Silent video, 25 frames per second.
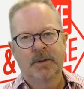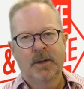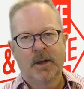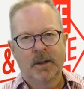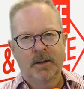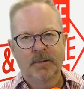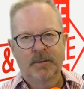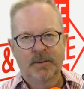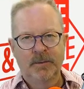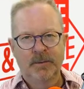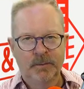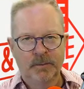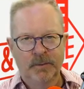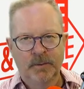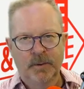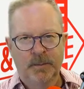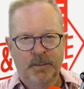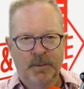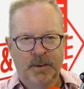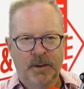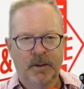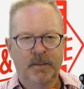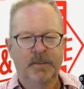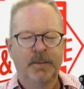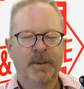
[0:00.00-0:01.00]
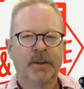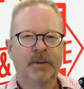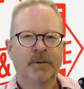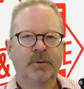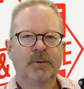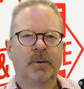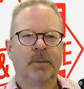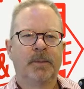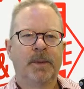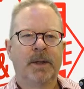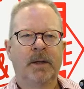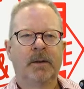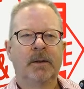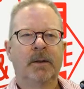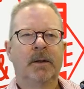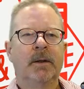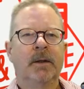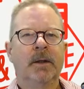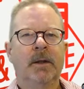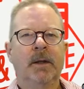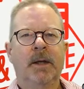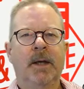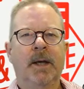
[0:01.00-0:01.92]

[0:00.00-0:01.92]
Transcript: talk to a product manager about,